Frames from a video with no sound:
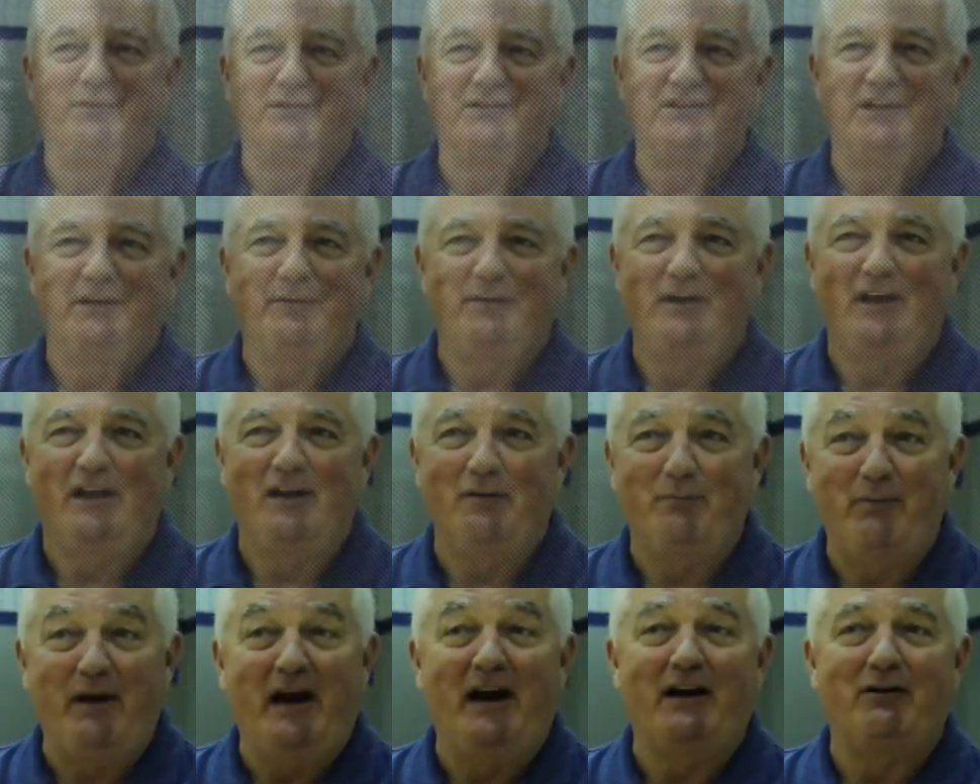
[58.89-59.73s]
the same kind
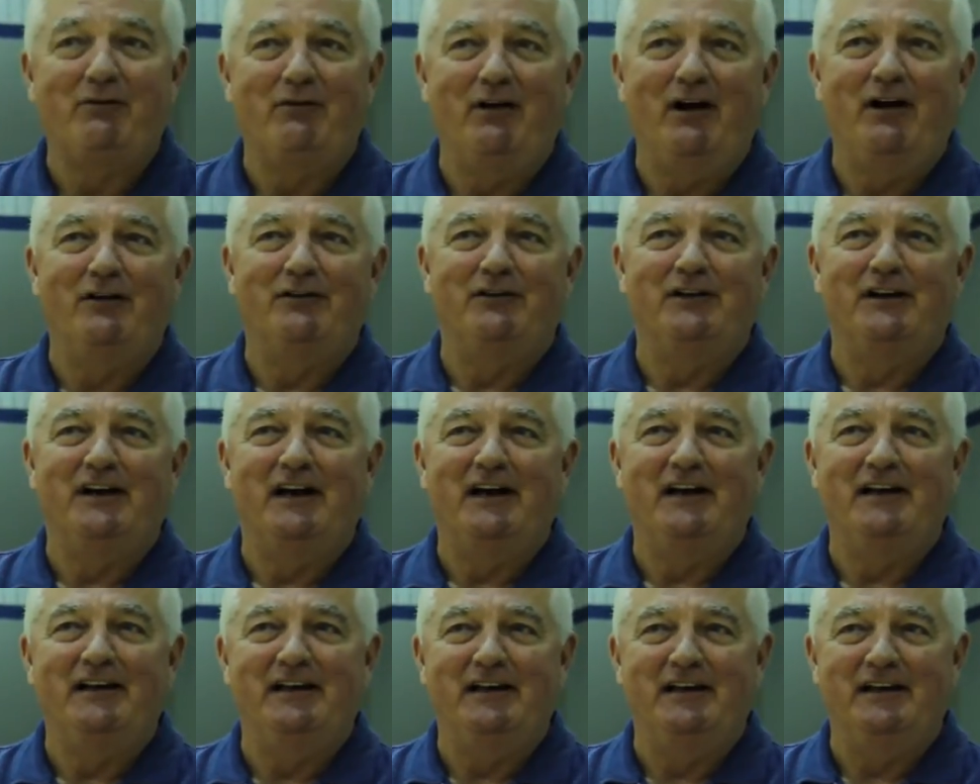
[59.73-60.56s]
of background that
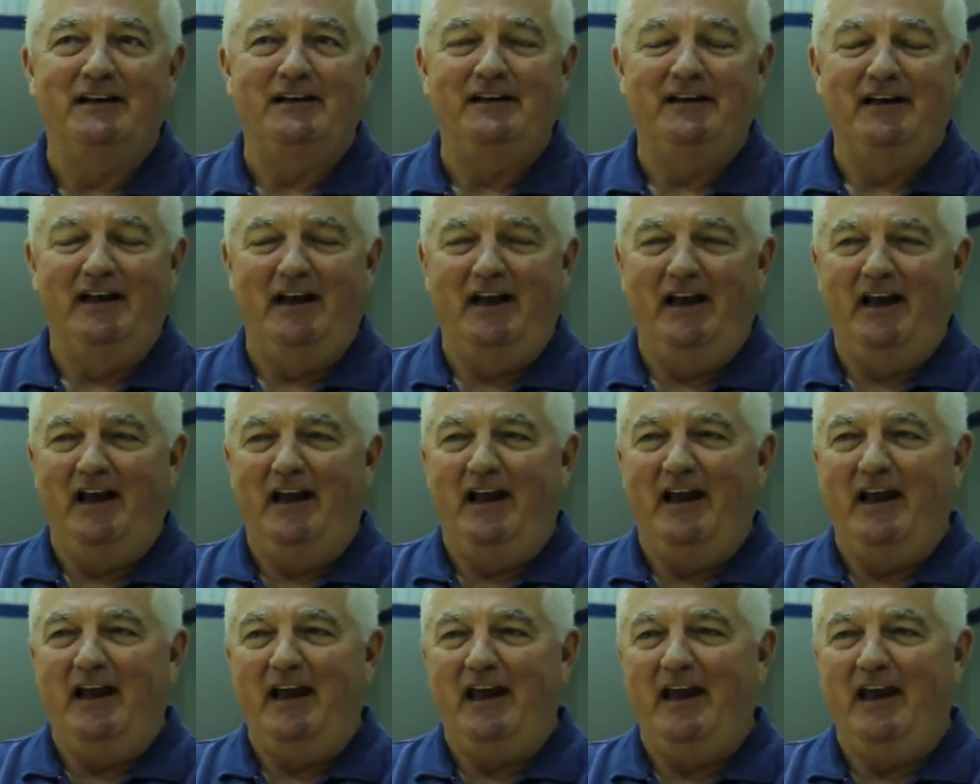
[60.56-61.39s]
I did.
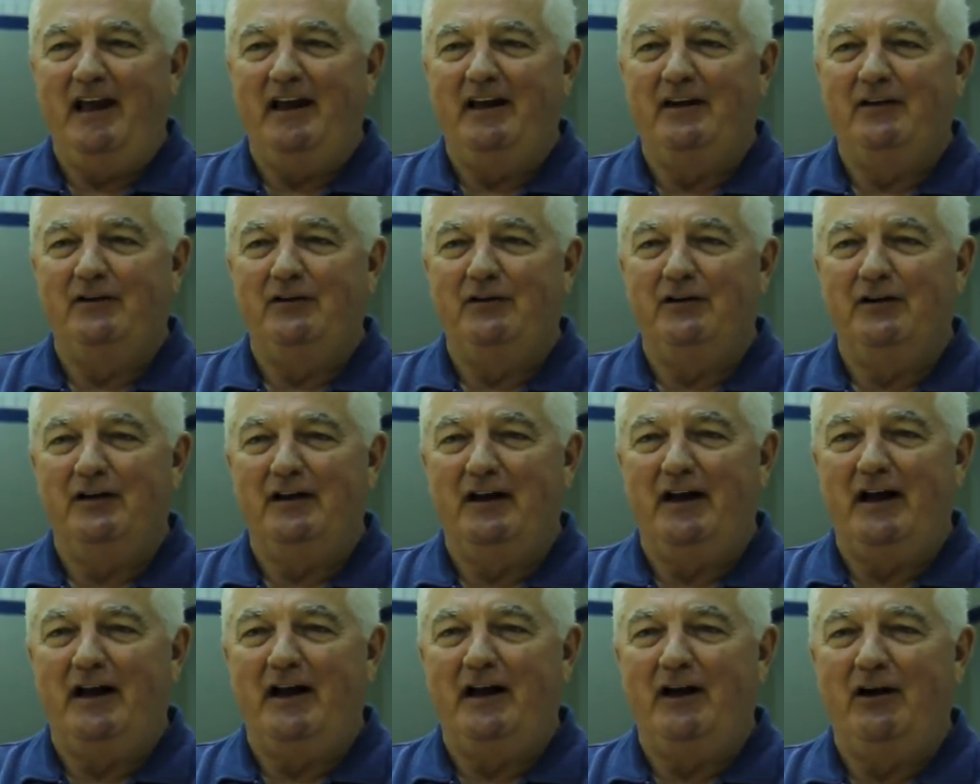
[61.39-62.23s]
And
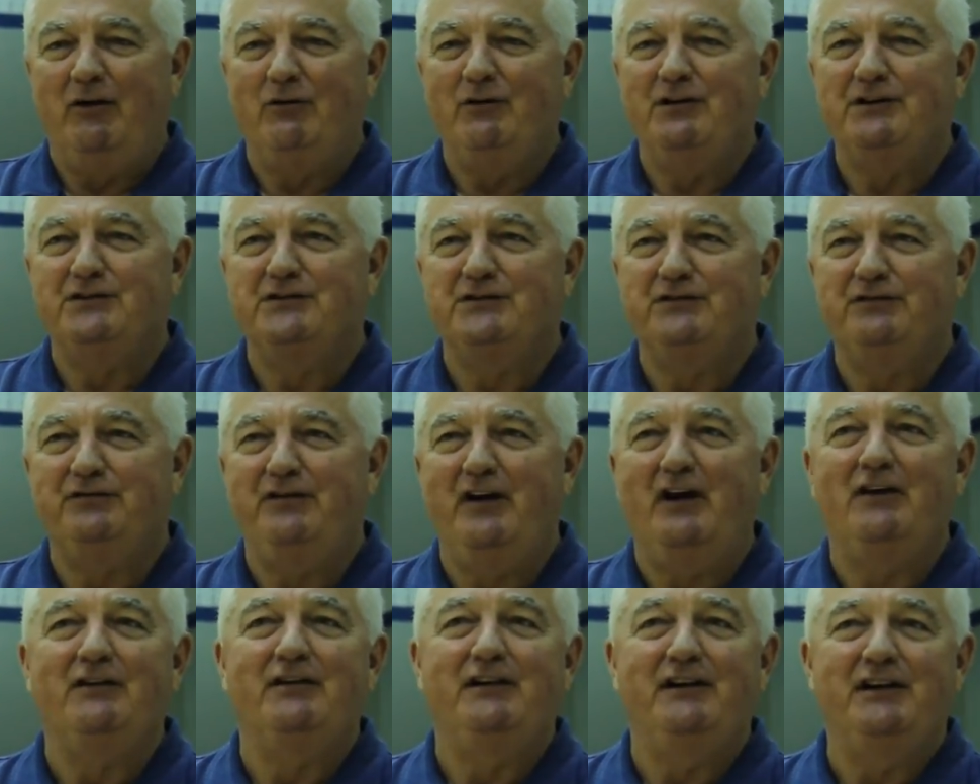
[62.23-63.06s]
I always
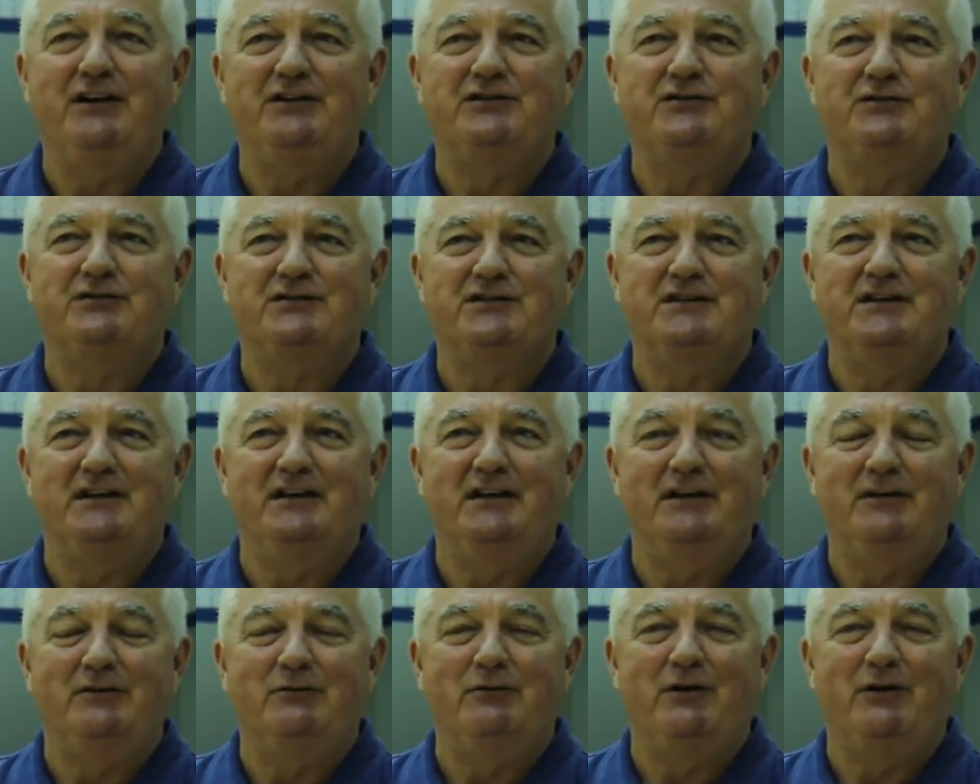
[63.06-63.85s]
found it interesting,